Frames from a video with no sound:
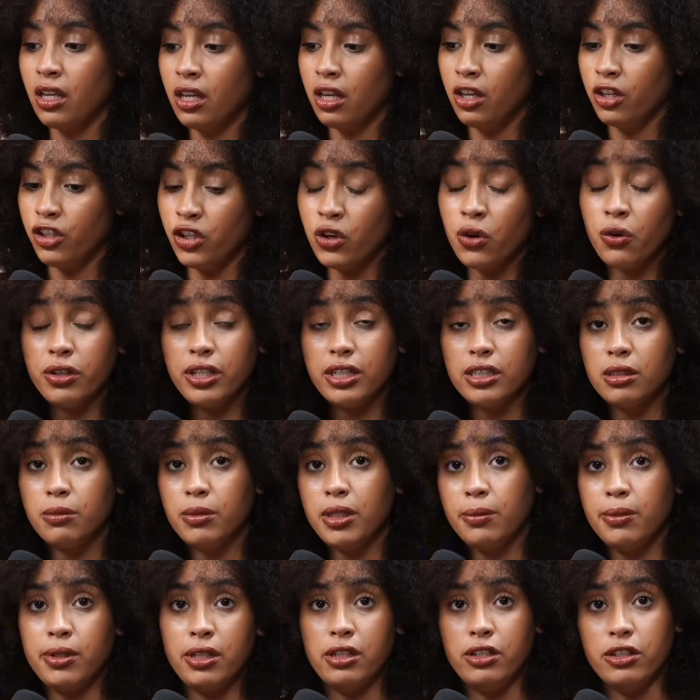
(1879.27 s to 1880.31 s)
you don't need to be
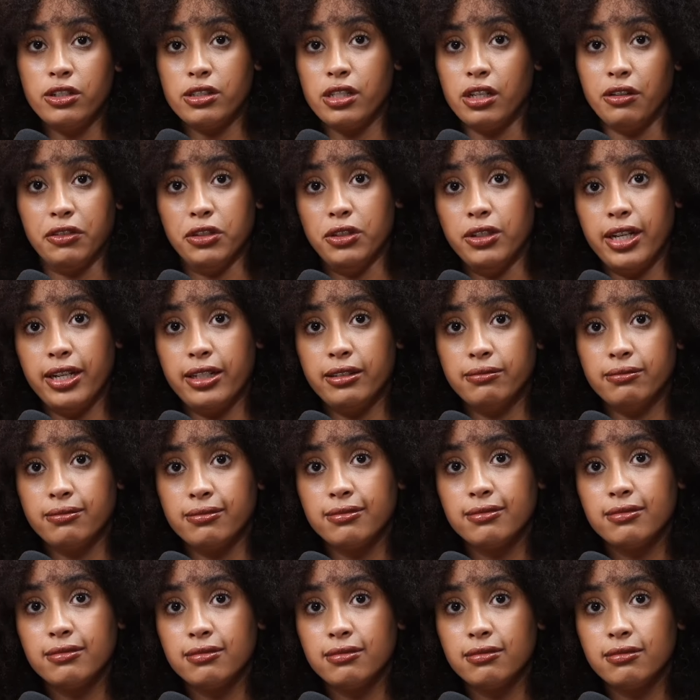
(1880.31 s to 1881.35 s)
putting yourself through that.
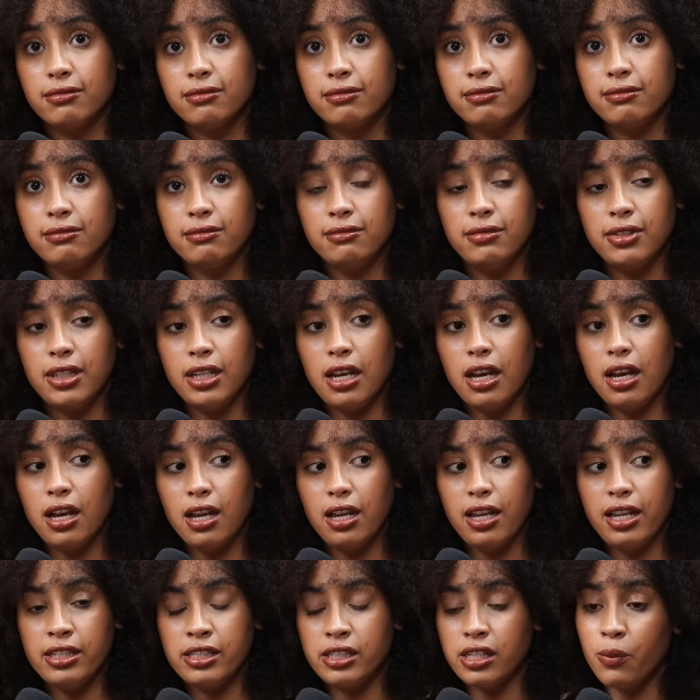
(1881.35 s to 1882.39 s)
Uh,
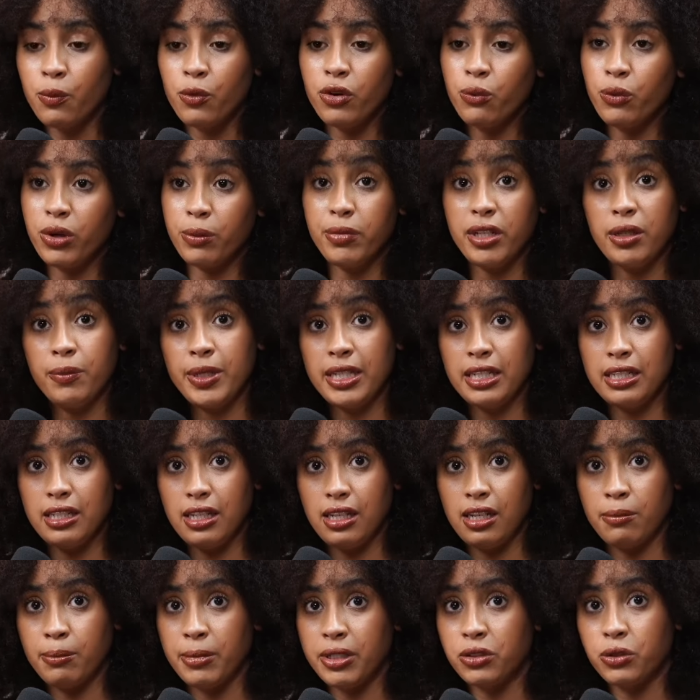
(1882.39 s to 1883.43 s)
if someone with
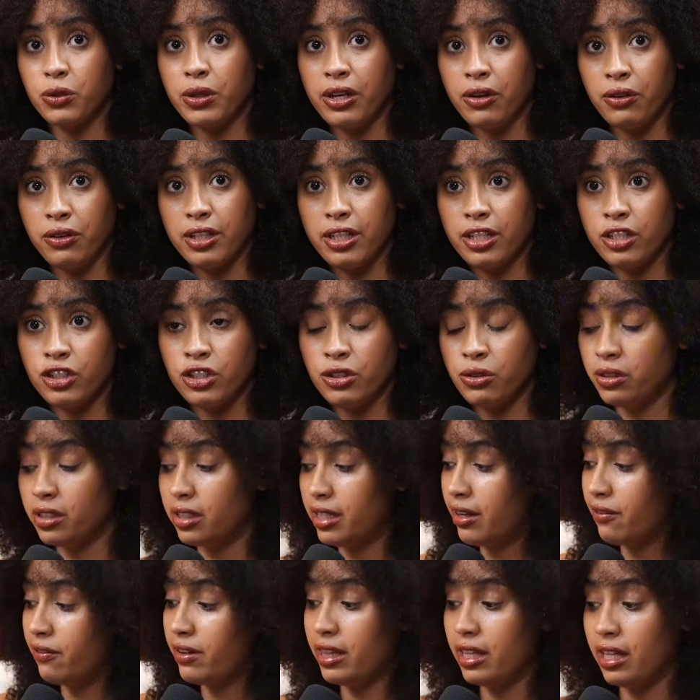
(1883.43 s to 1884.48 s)
BPD and mental health issues and
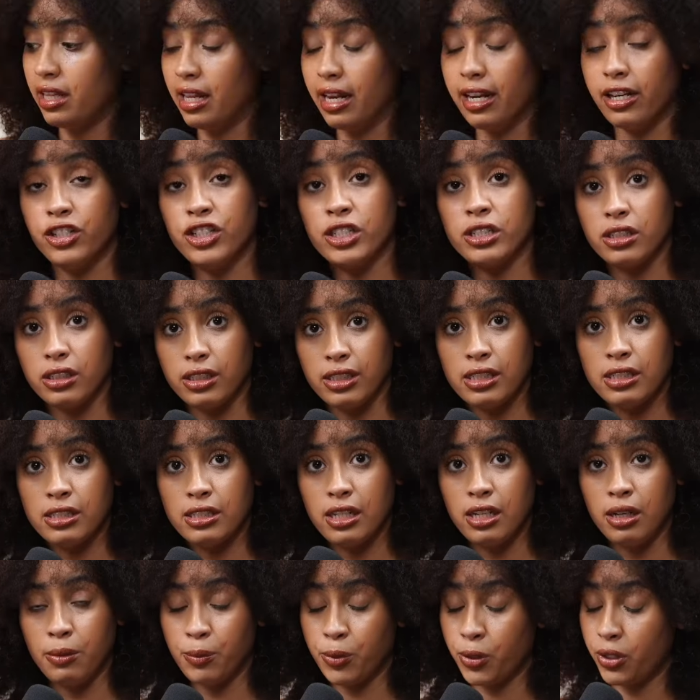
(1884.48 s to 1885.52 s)
everything that I just
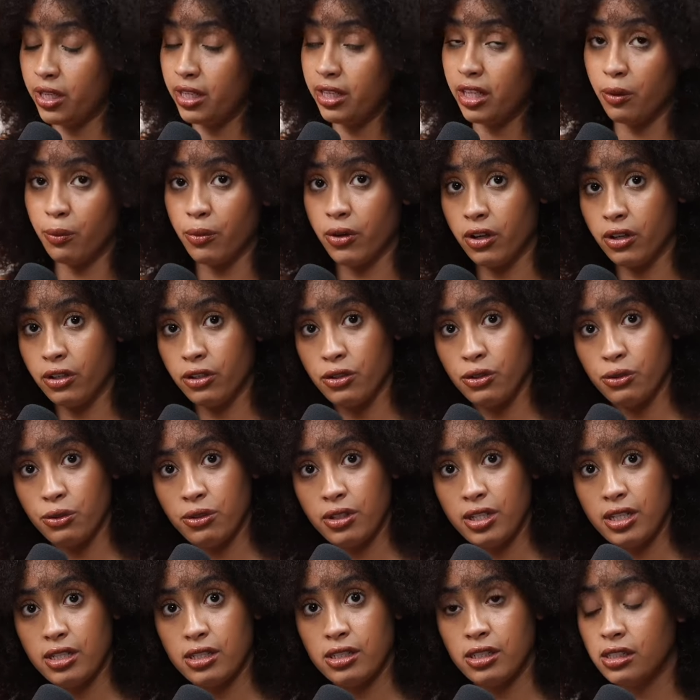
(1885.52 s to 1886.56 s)
listed and putting their partner through
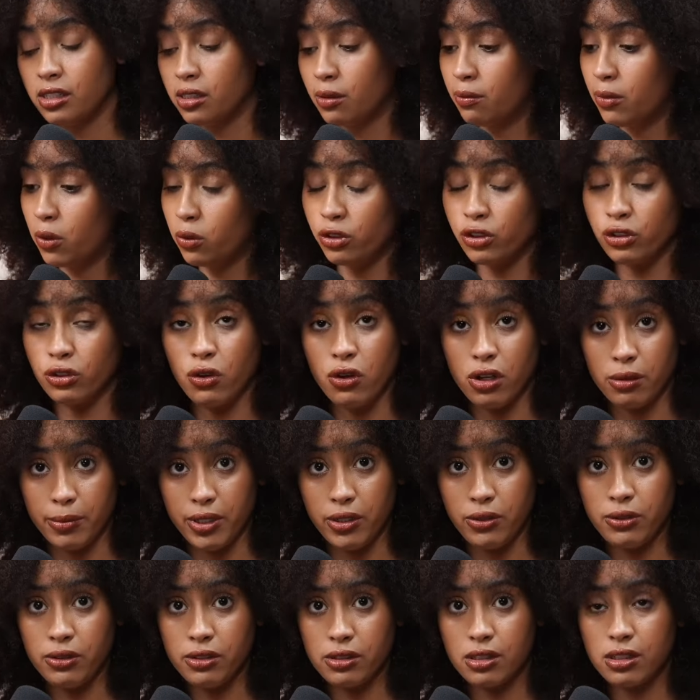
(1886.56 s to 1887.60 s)
this, it's emotional
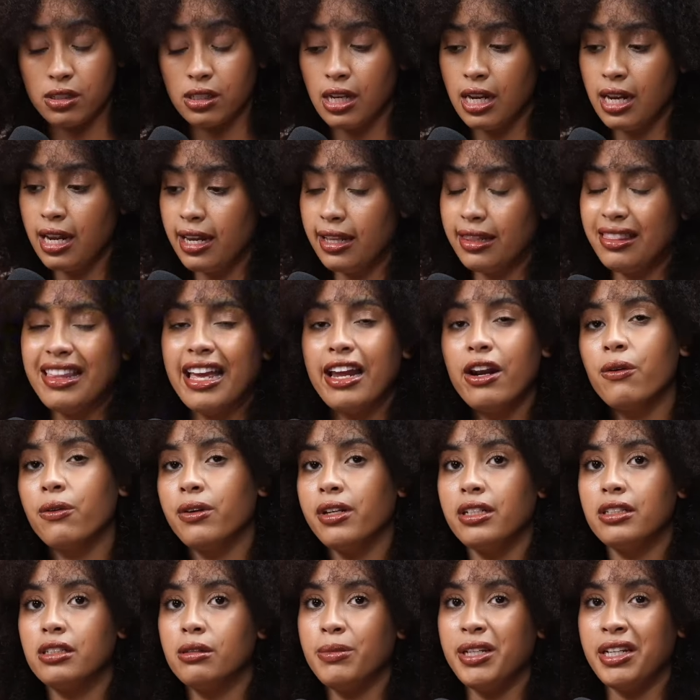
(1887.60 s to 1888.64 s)
abuse. They don't
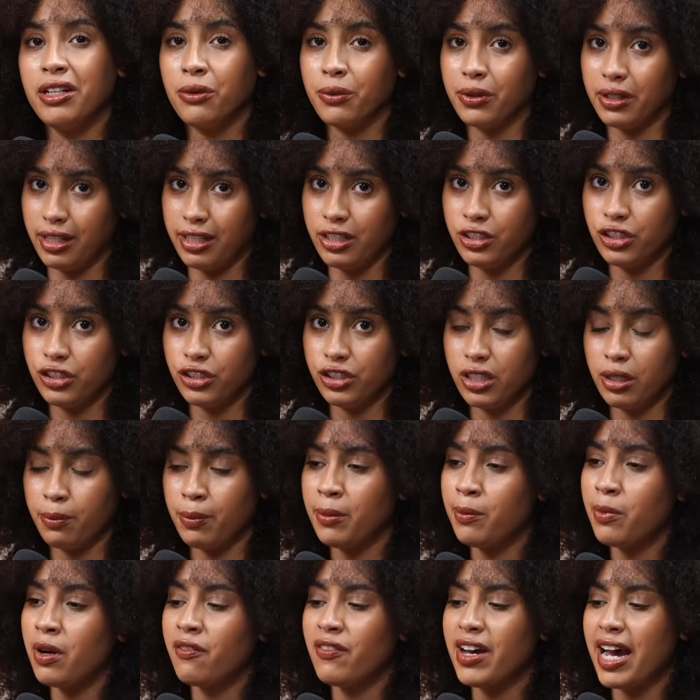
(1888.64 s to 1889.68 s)
need to be in a relationship.
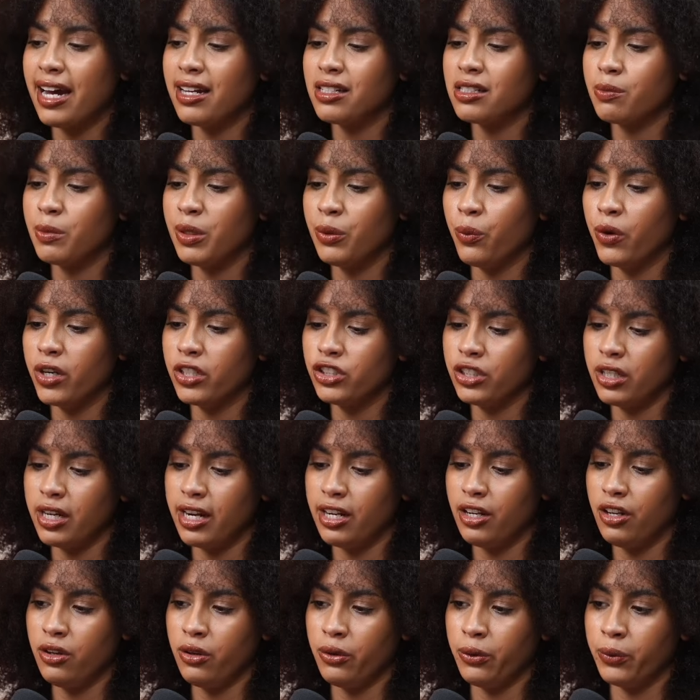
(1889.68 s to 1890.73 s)
People have asked me, what should I
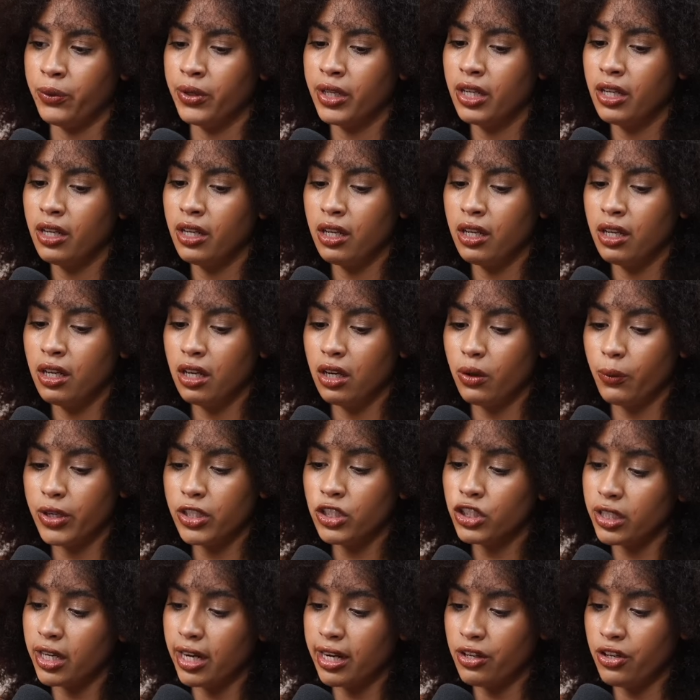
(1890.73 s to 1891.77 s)
do? What
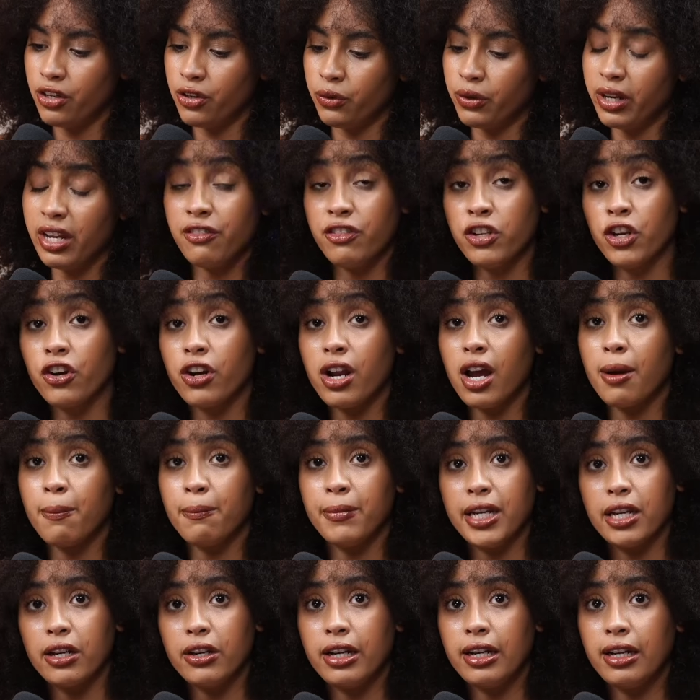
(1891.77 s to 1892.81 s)
should I do? If you're not
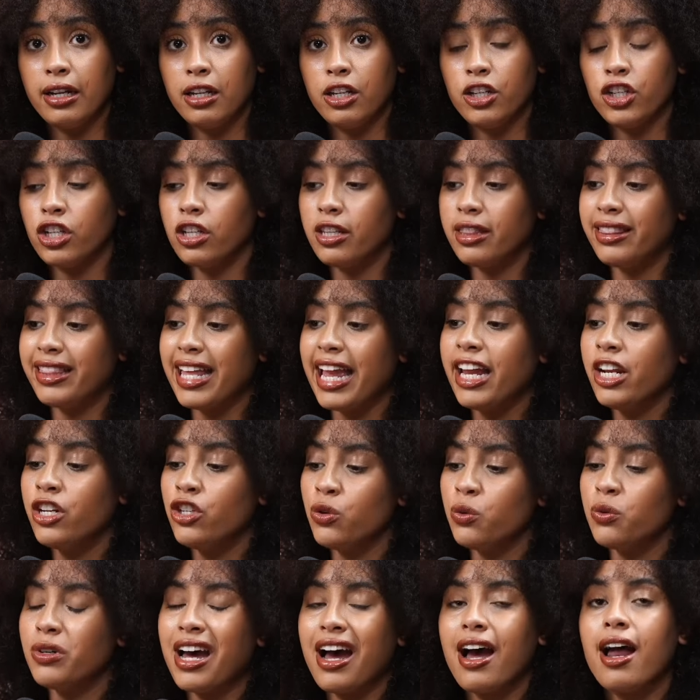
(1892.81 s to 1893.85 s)
married, they
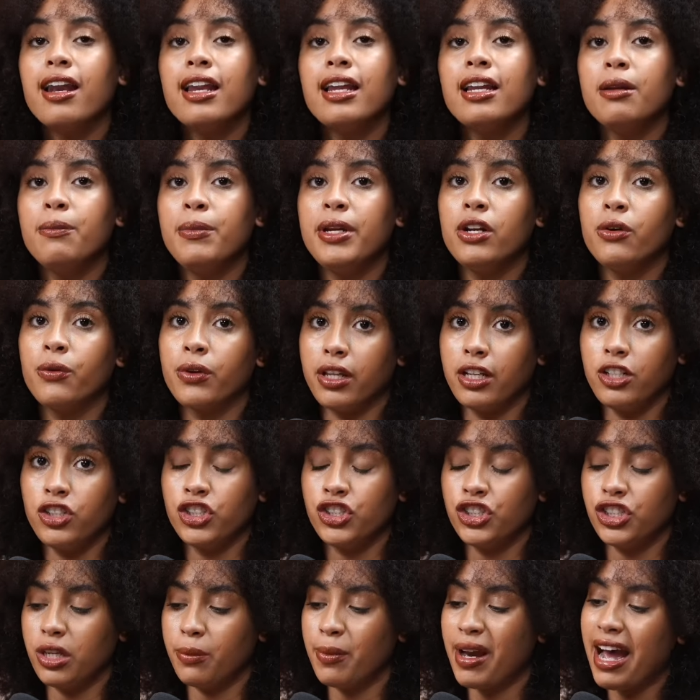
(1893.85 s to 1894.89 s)
do not need to be in a
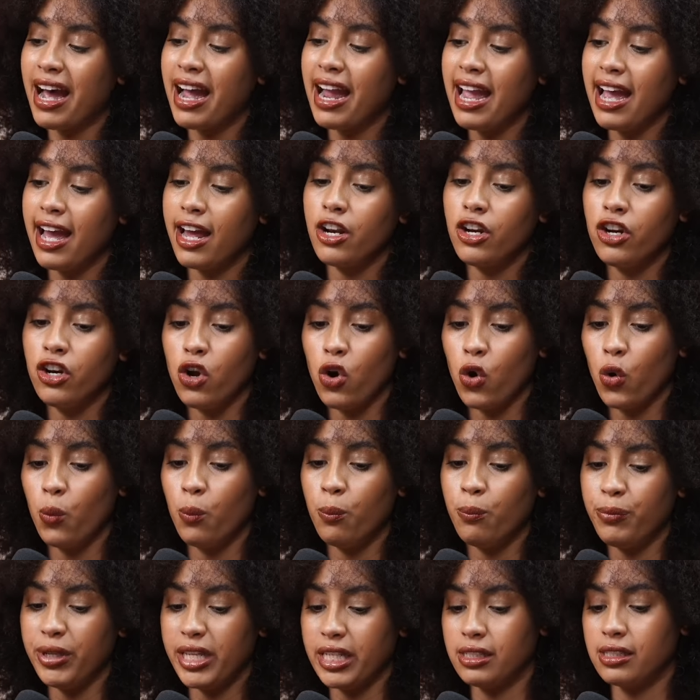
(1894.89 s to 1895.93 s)
relationship. I had no
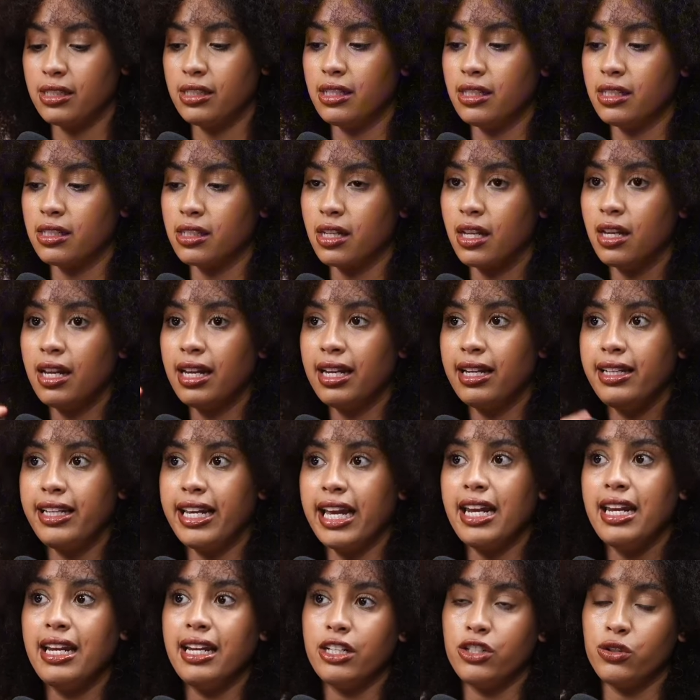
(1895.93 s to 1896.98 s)
business
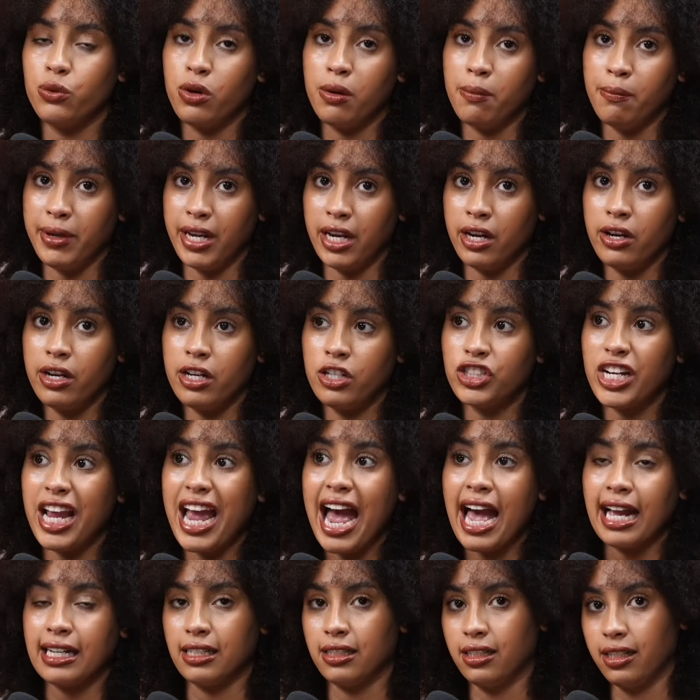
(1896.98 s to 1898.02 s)
getting into a marriage
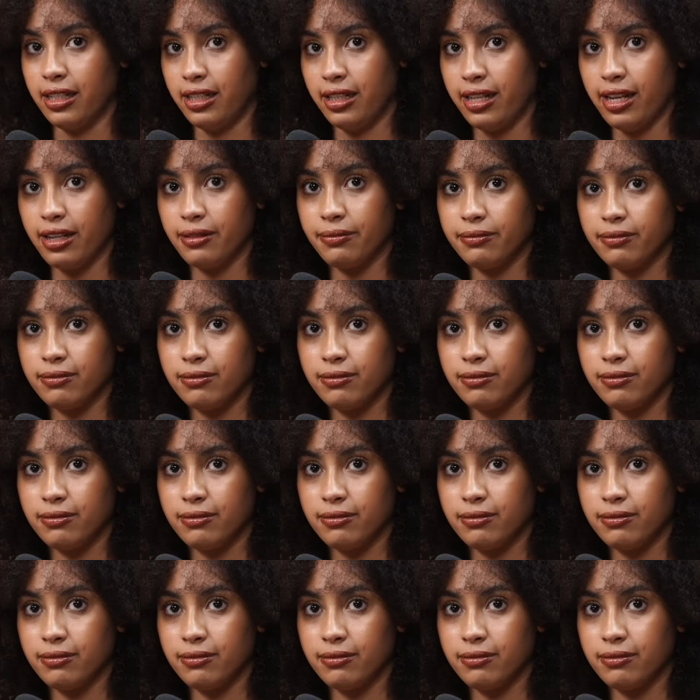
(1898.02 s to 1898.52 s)
acting like that.